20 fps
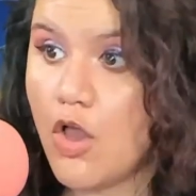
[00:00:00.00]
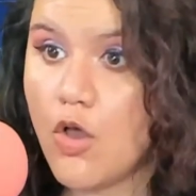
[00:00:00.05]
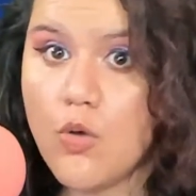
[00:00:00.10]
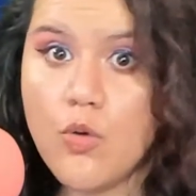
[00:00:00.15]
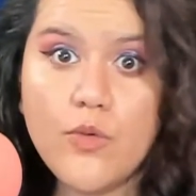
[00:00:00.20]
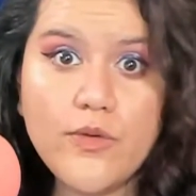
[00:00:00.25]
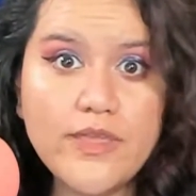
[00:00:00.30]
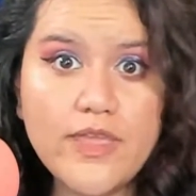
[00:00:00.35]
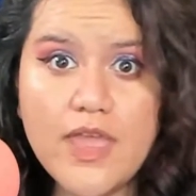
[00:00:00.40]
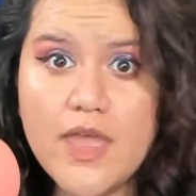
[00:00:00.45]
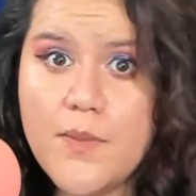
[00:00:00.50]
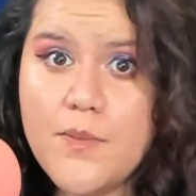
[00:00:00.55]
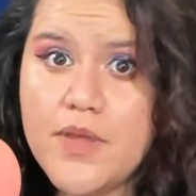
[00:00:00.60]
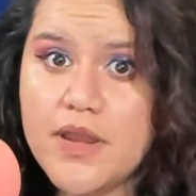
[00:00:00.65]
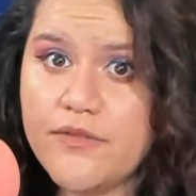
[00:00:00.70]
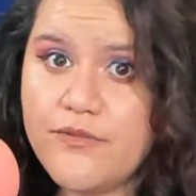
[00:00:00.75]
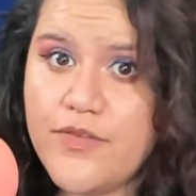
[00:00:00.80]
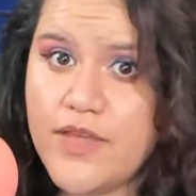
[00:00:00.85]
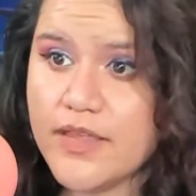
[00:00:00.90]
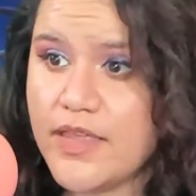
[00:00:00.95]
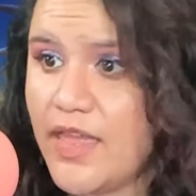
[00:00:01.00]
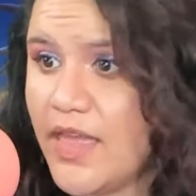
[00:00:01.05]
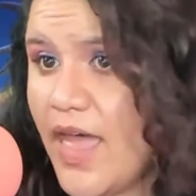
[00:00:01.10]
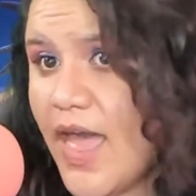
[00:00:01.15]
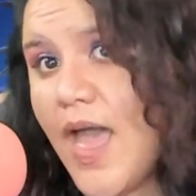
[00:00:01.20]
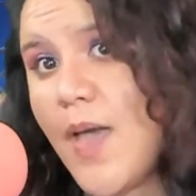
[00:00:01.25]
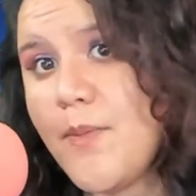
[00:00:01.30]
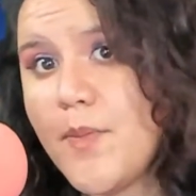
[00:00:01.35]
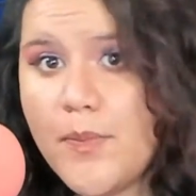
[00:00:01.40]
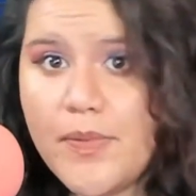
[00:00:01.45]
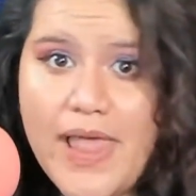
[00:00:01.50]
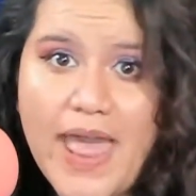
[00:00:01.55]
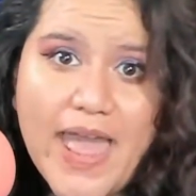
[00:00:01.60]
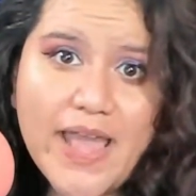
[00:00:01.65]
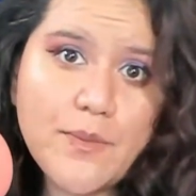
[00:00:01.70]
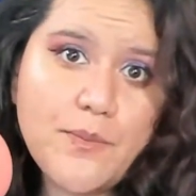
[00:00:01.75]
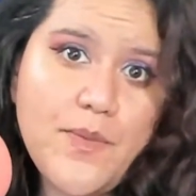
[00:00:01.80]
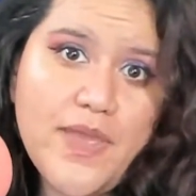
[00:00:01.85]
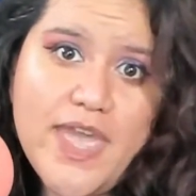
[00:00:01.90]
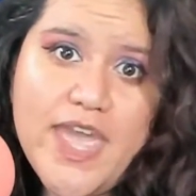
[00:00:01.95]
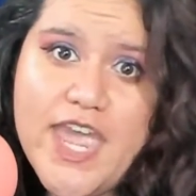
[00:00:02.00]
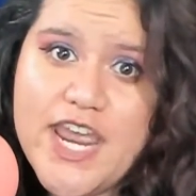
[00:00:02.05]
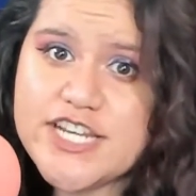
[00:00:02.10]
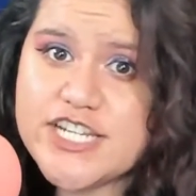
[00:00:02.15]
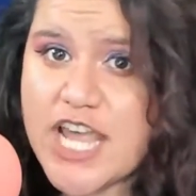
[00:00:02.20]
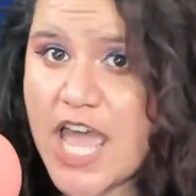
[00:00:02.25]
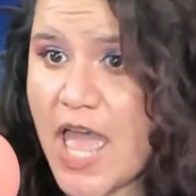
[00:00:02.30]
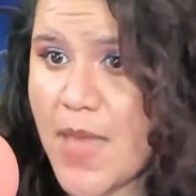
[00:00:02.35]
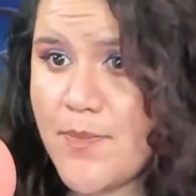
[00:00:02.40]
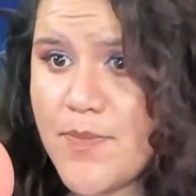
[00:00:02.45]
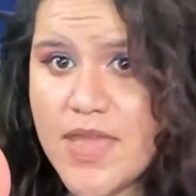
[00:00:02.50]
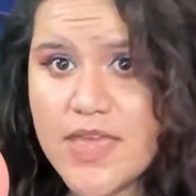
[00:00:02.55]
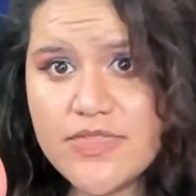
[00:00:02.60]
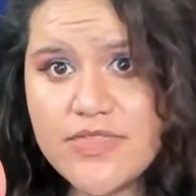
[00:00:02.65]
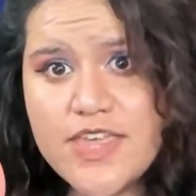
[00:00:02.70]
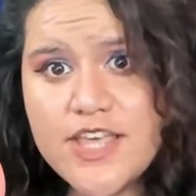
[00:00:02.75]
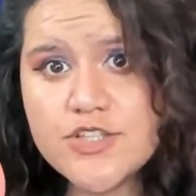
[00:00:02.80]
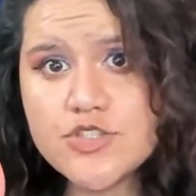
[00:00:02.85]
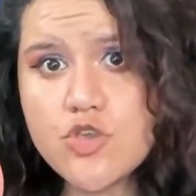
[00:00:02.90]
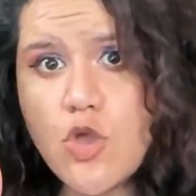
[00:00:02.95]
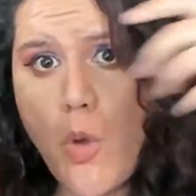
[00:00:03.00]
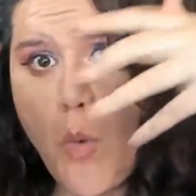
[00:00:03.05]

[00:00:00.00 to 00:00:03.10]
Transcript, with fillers: oh yeah, motherfucker, I'm black mage. I make things go